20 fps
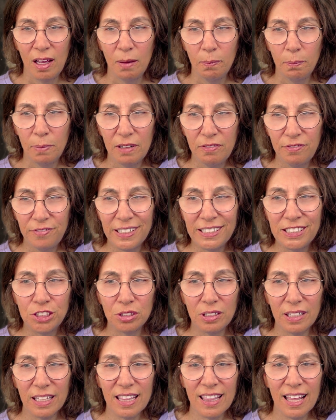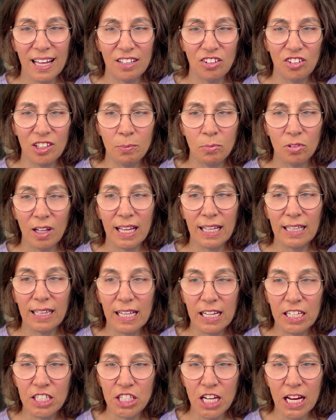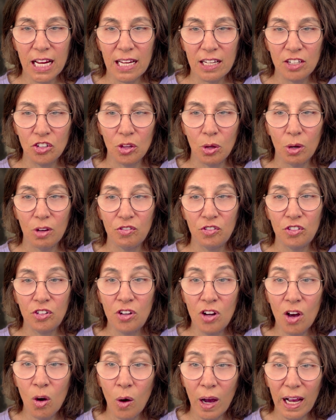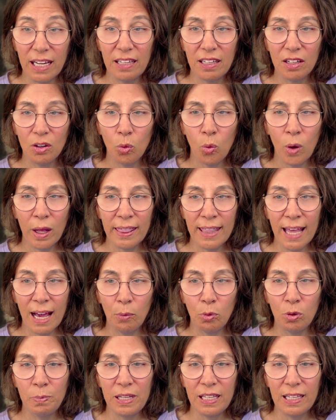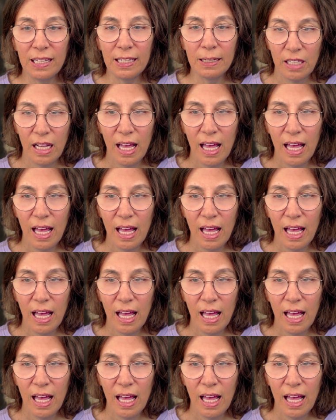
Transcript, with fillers: but eventually that seems likely to change, though I've no idea when that will be.